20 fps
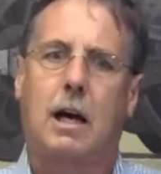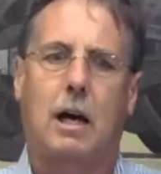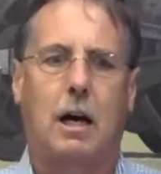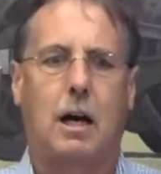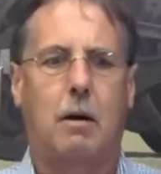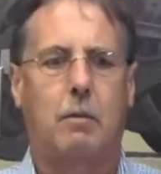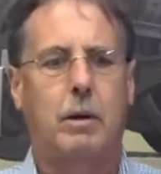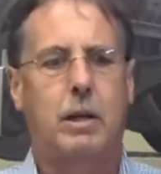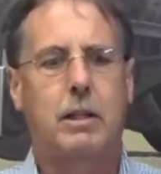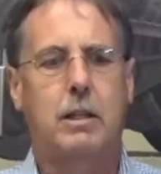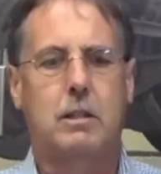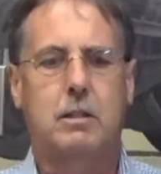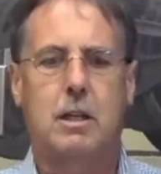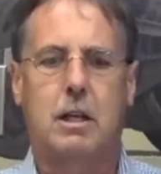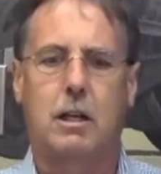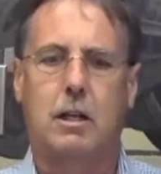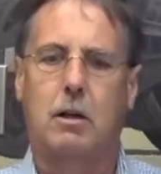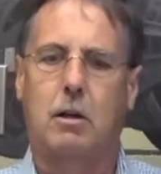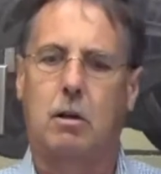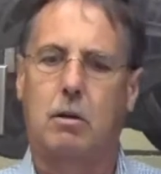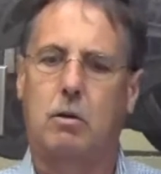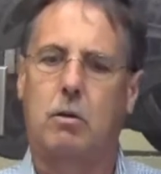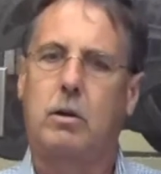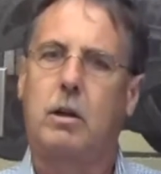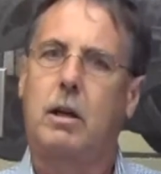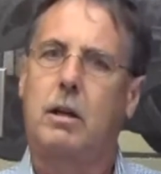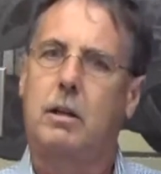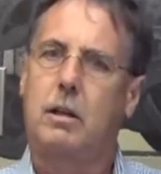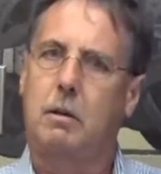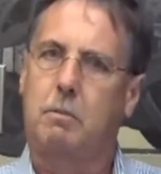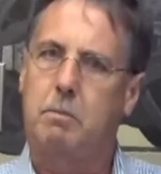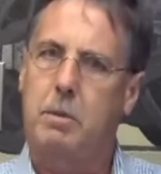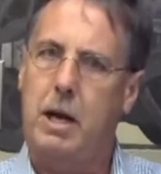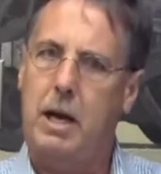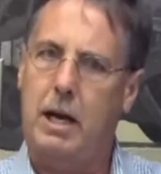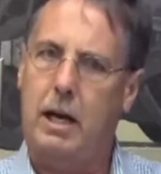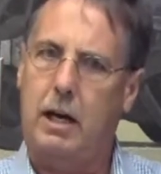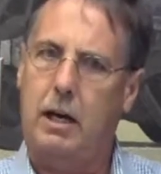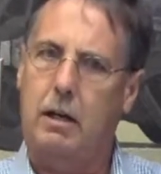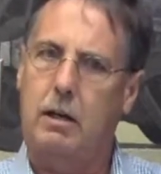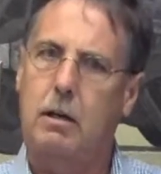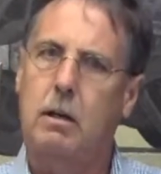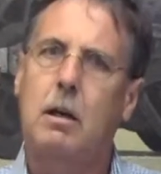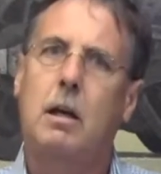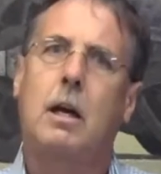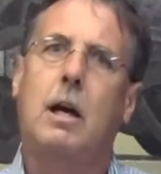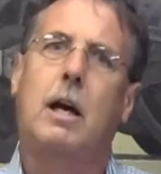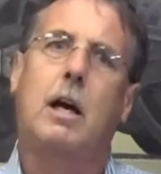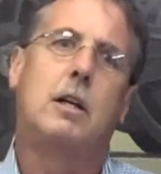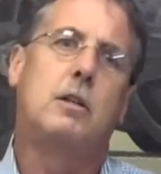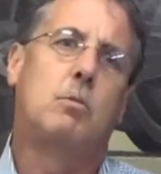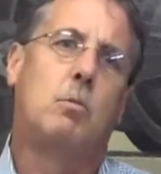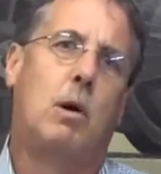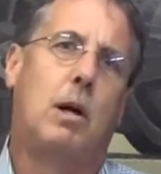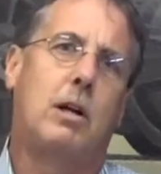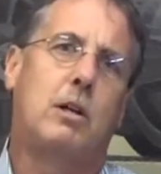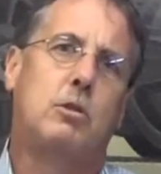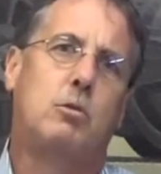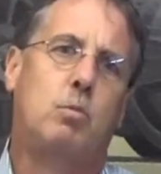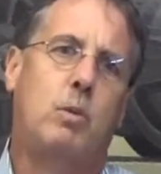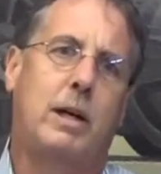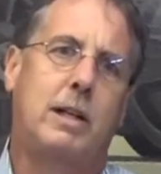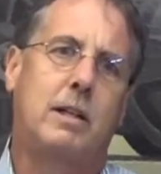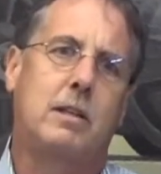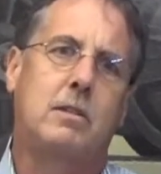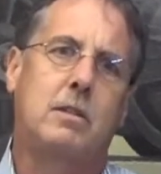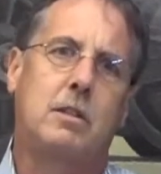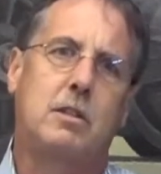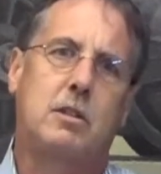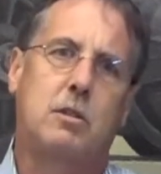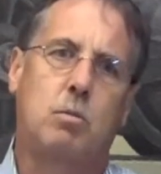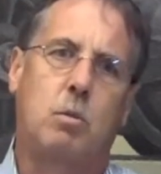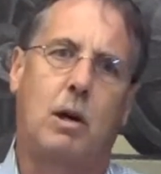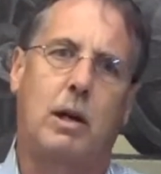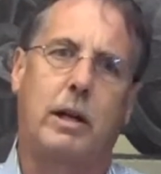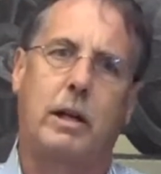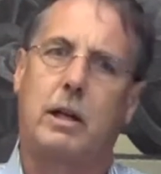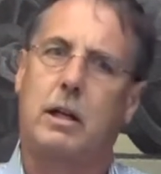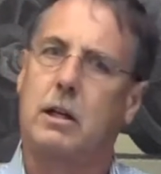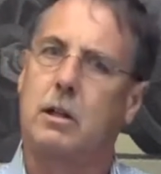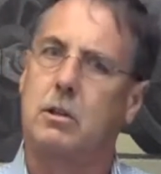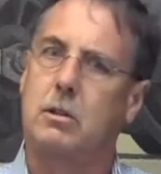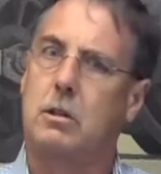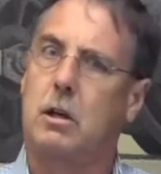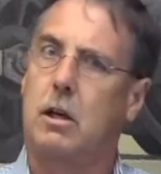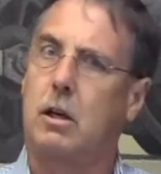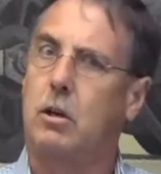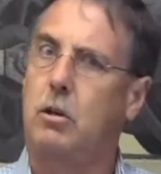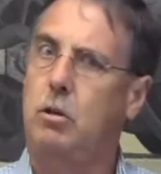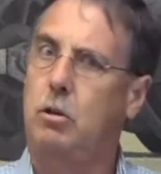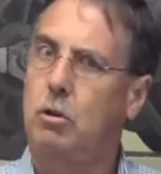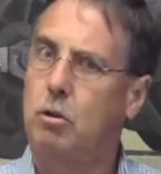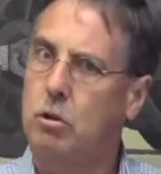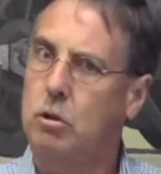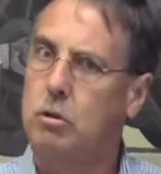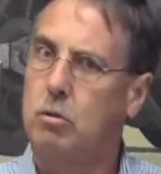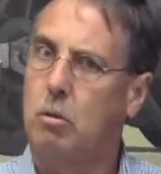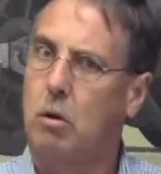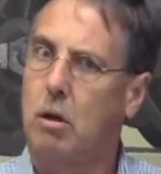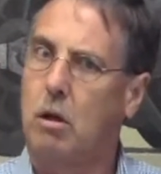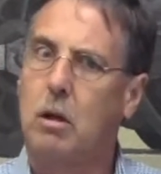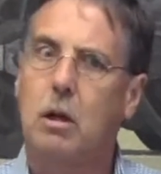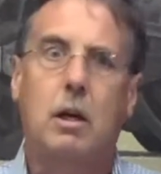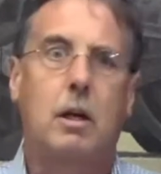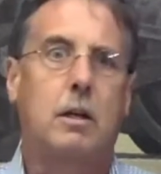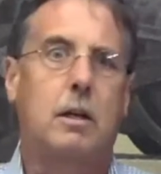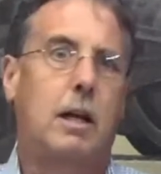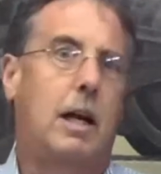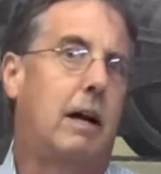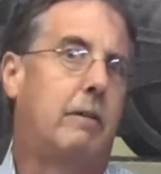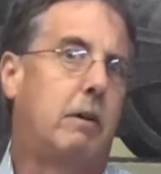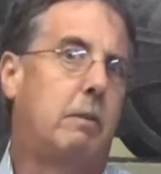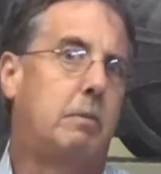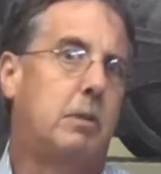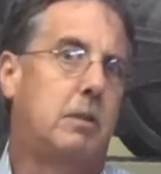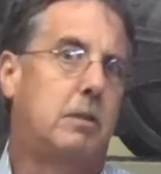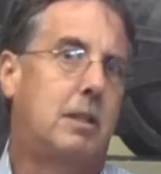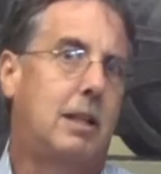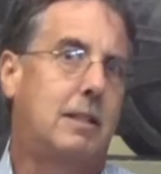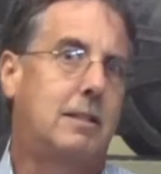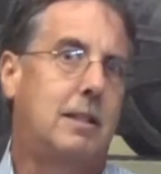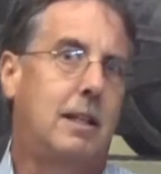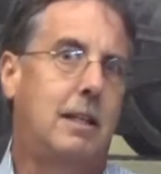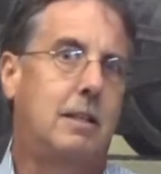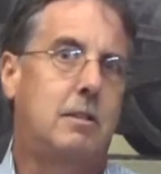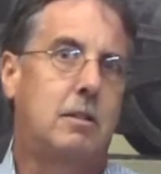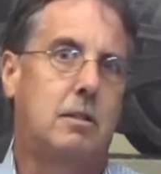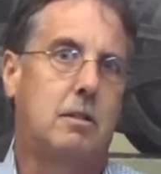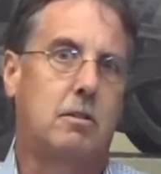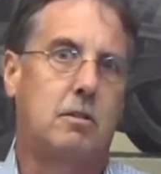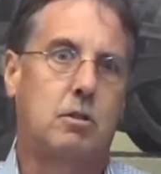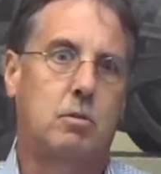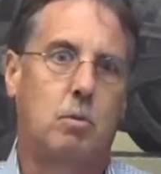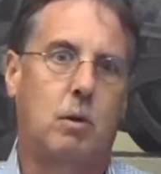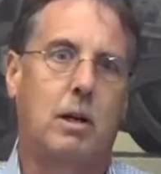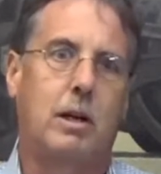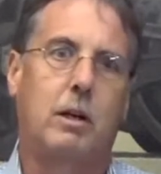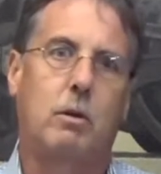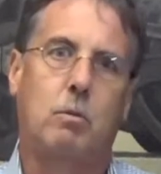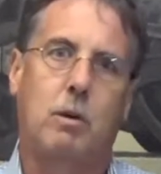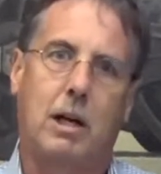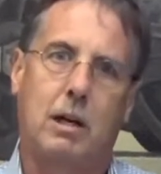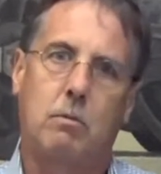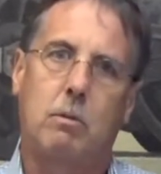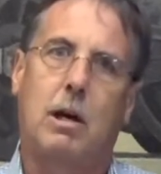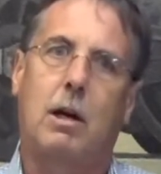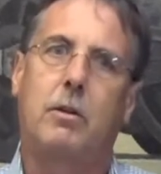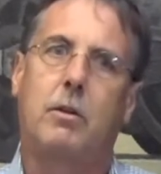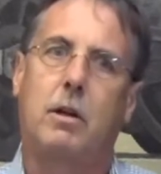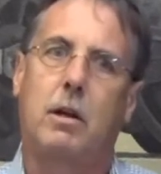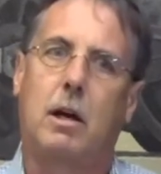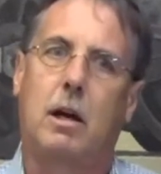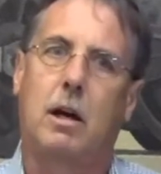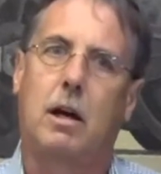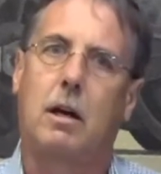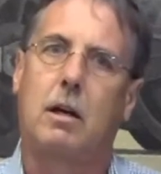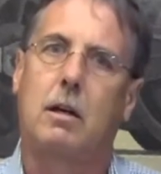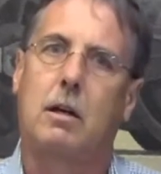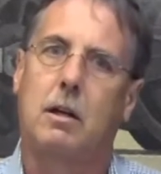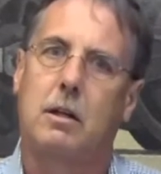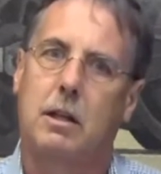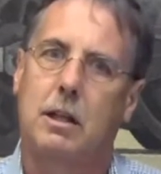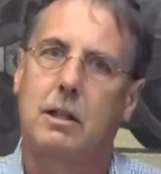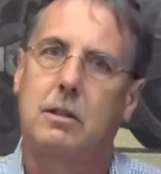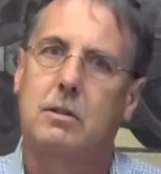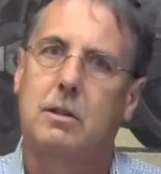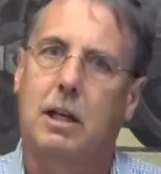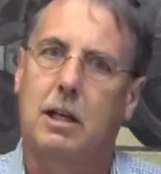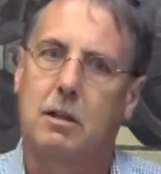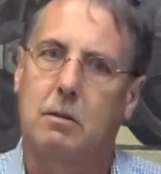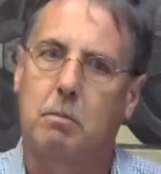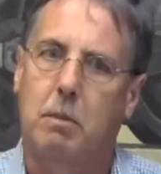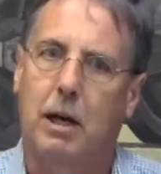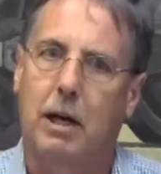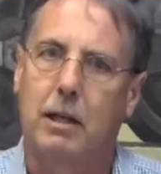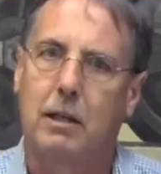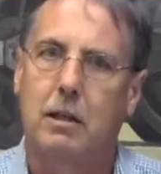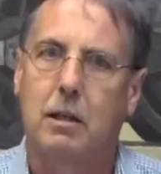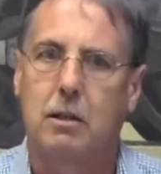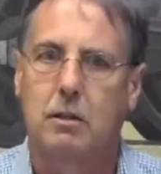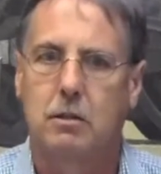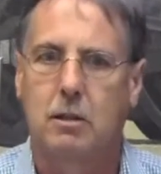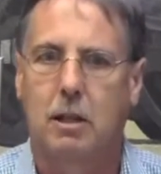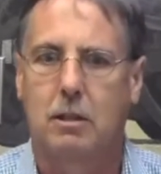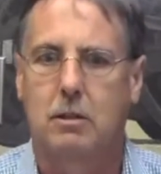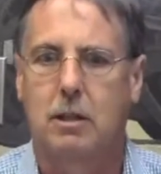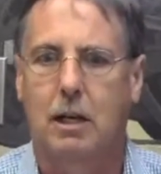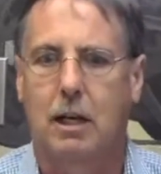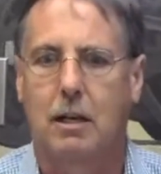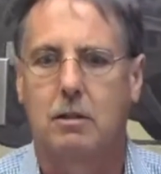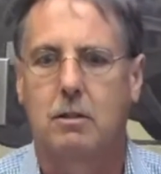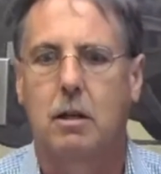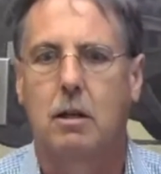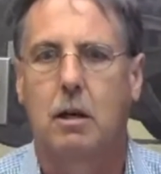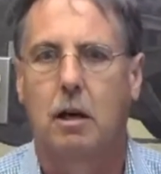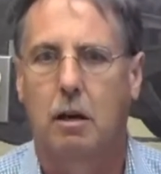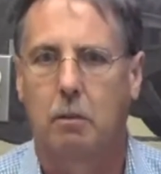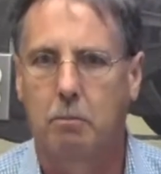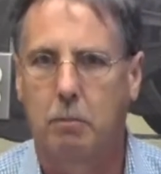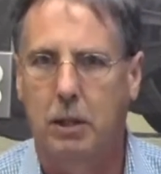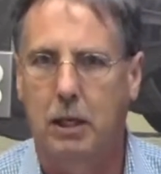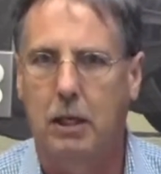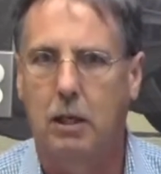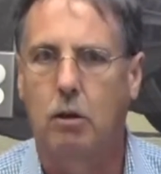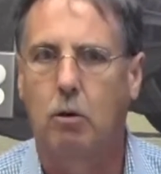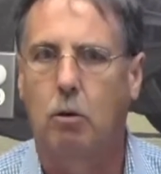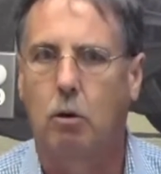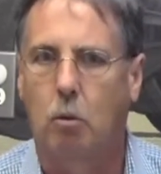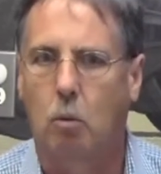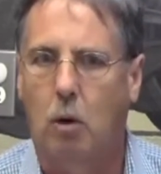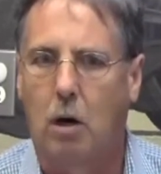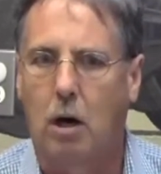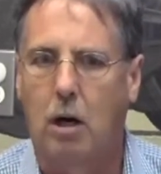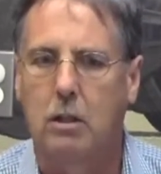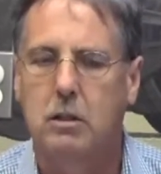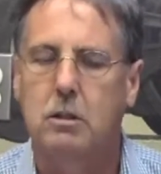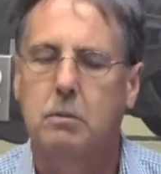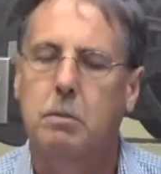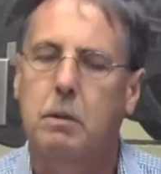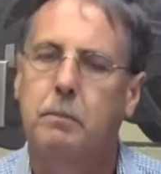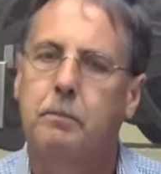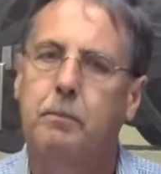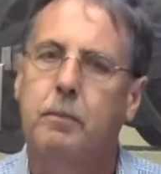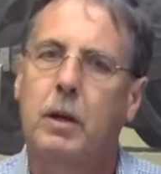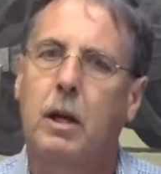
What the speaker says: And this can include the pain, as well as redness and swelling. It is not unusual to have up to 6 inches of swelling right around an insect bite, such as a bee or wasp.